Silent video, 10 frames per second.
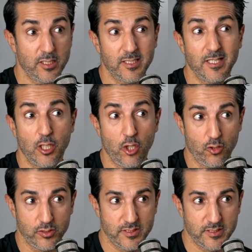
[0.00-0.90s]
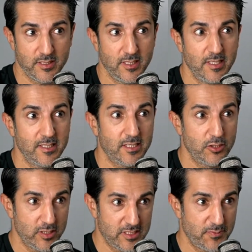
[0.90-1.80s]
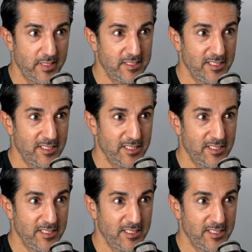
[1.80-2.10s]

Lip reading: lost. Can you explain so